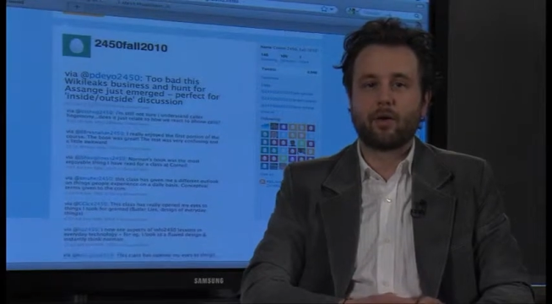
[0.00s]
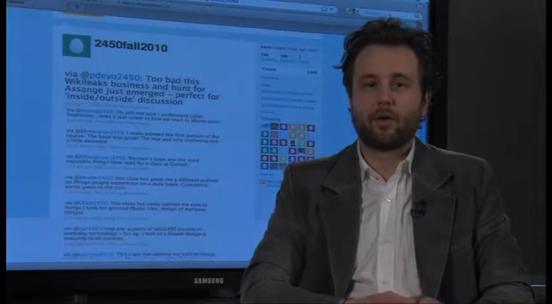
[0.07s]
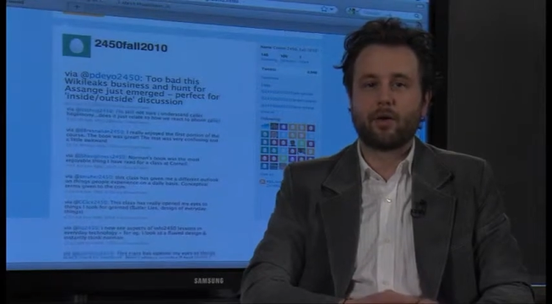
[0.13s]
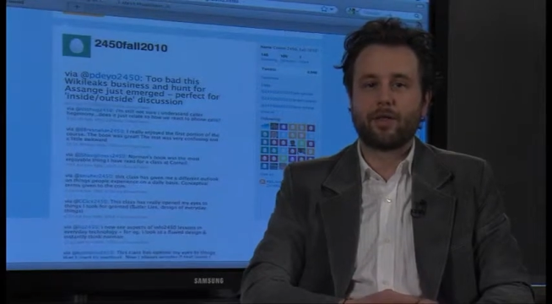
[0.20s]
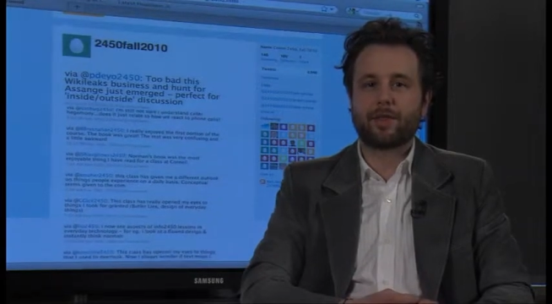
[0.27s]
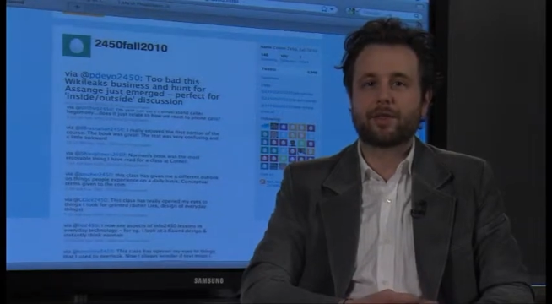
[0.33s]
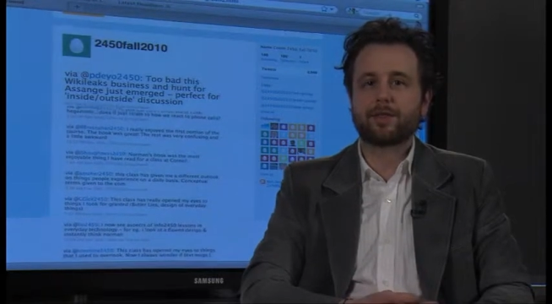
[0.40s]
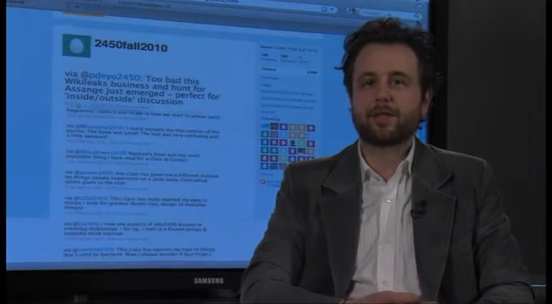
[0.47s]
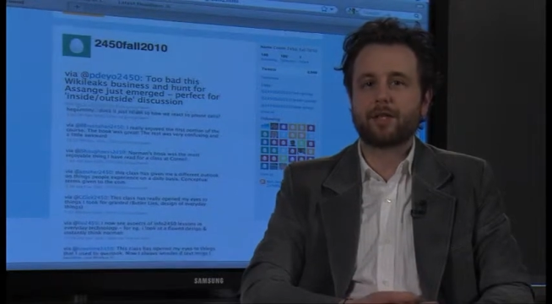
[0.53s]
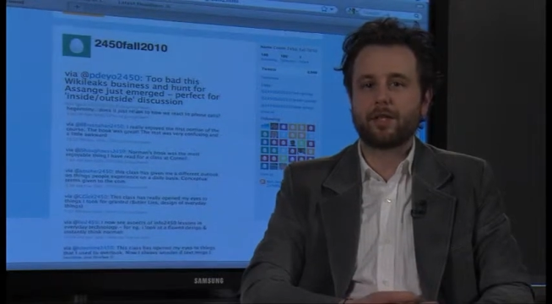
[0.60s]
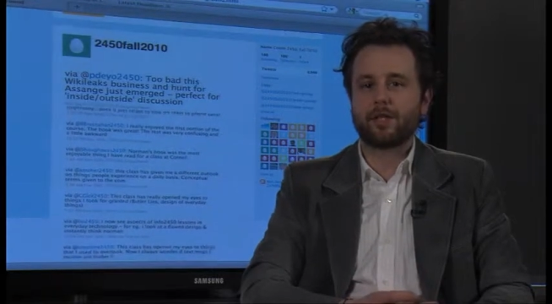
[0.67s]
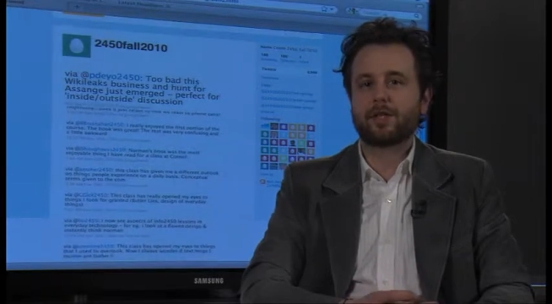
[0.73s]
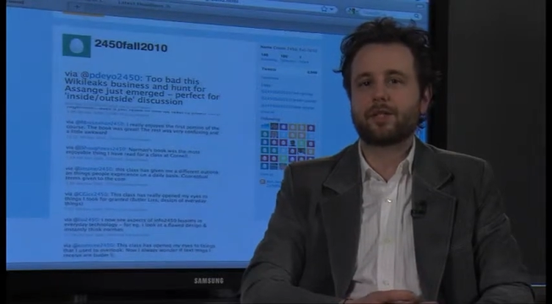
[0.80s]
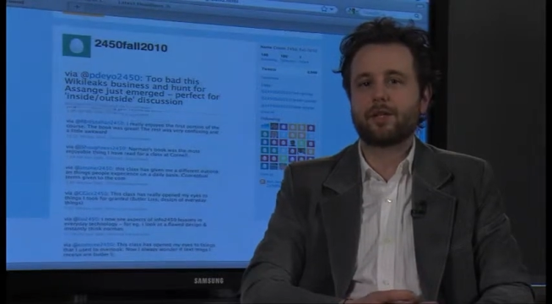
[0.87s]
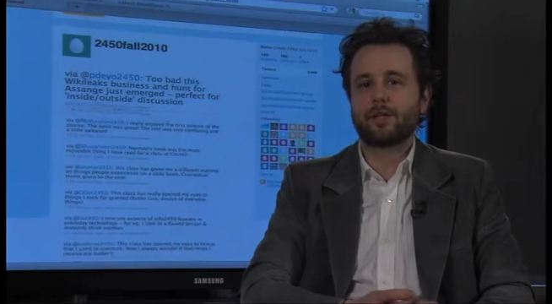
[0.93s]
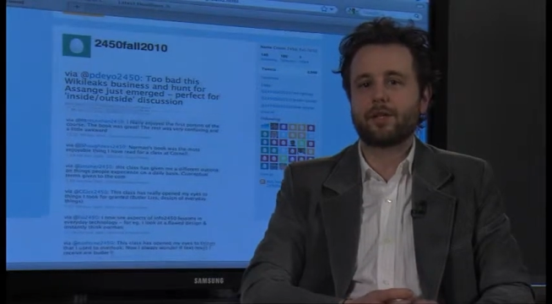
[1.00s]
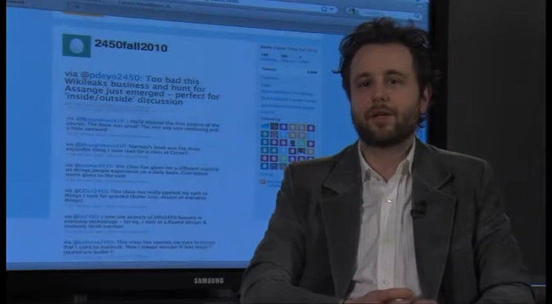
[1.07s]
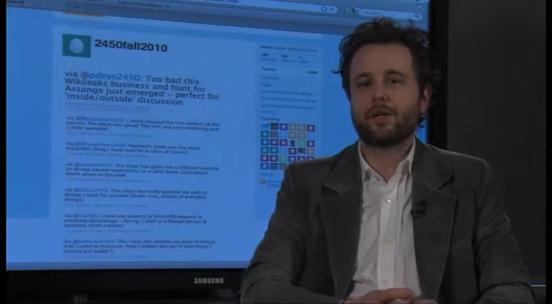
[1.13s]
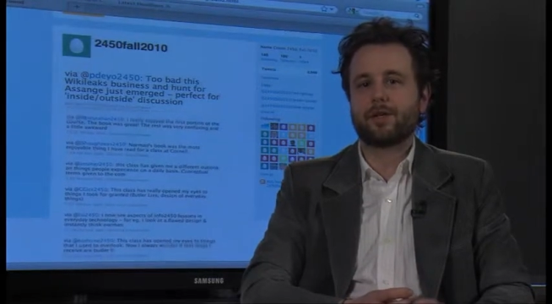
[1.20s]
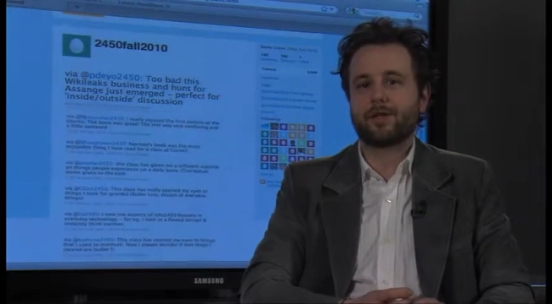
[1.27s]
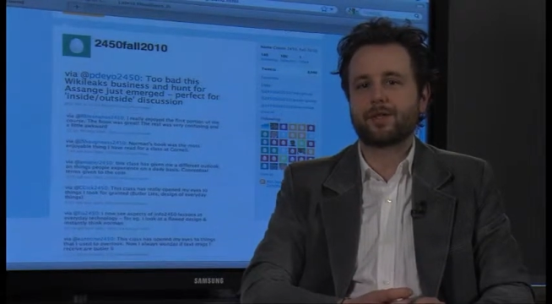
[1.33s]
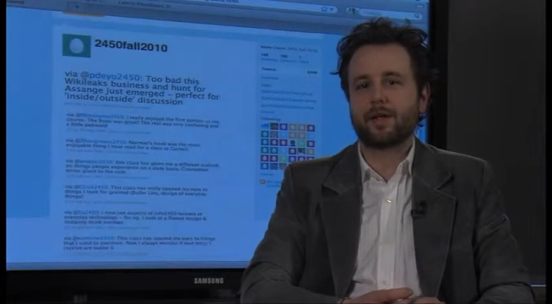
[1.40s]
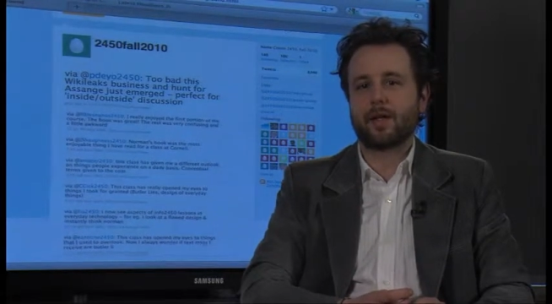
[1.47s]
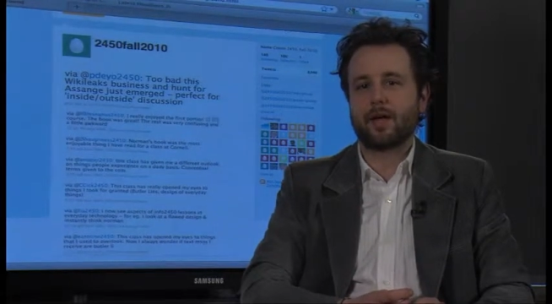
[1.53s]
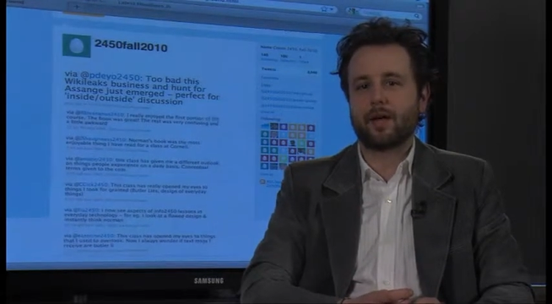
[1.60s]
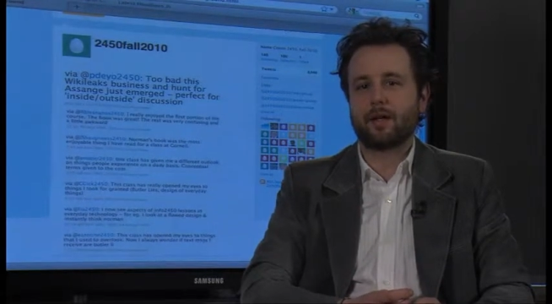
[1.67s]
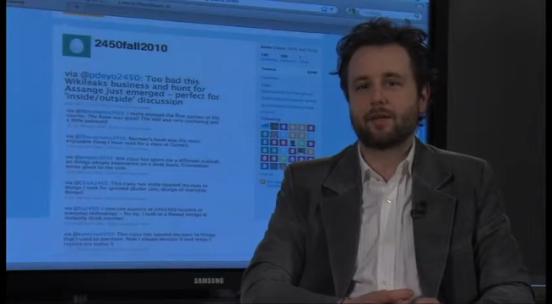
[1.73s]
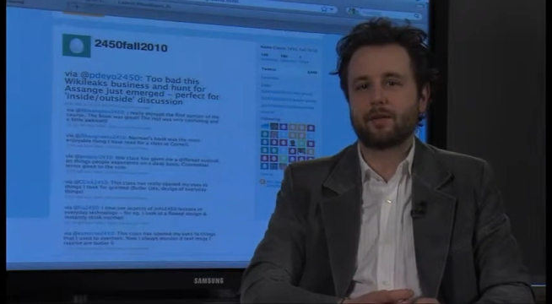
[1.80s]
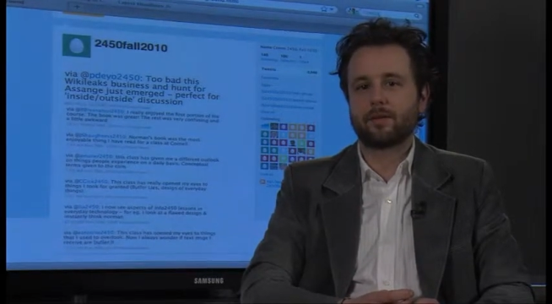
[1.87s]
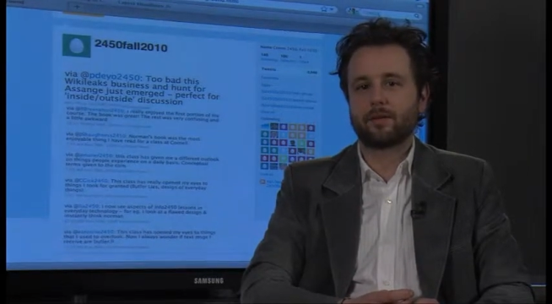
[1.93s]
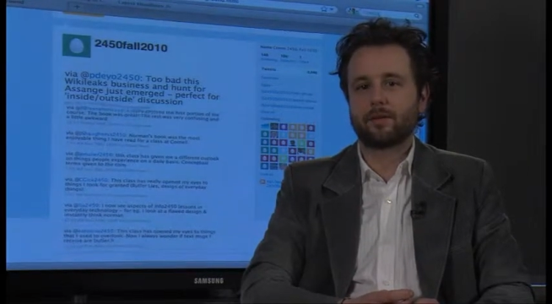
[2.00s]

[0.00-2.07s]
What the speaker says: or things that they just didn't understand,